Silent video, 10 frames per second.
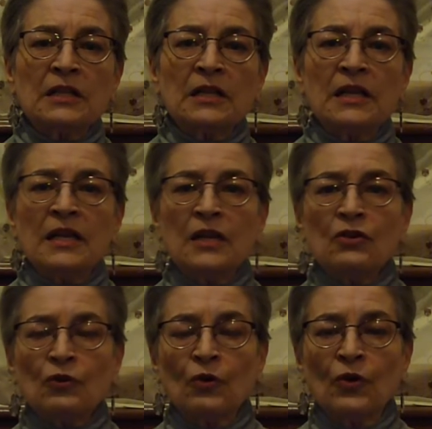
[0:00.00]
leaning
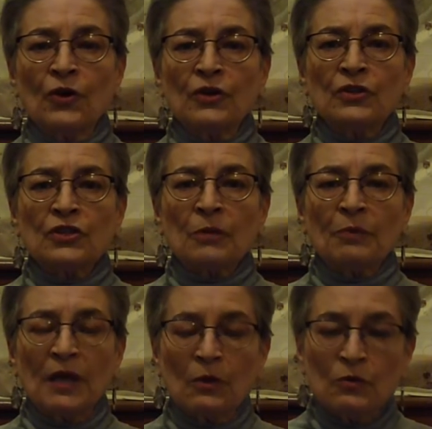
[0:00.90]
toward
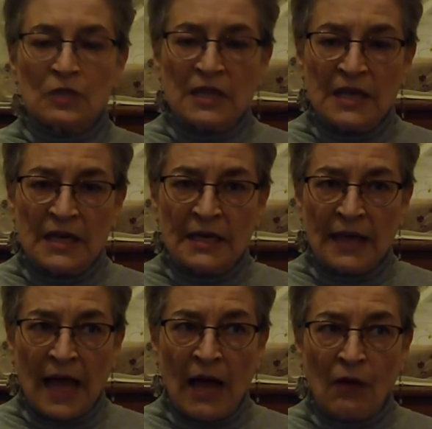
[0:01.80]
Jean-Pierre, who's leaning
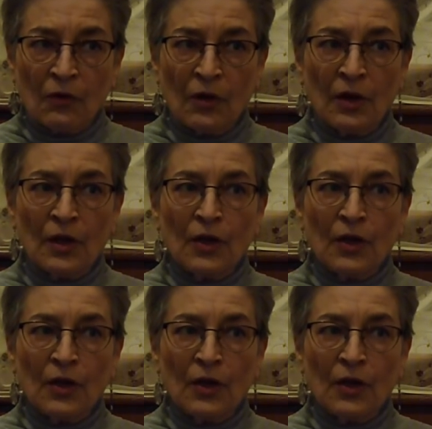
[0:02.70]
down